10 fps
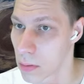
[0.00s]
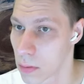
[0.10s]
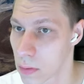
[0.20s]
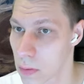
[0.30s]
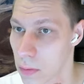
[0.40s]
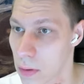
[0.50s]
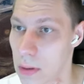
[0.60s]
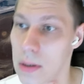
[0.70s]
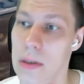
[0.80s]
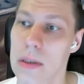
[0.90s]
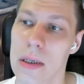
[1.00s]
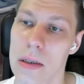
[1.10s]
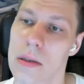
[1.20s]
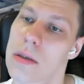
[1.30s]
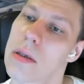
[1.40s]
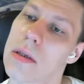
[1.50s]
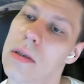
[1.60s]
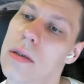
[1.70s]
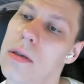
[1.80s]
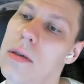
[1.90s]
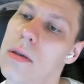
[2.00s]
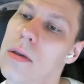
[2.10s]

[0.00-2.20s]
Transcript: Socket assign site 0.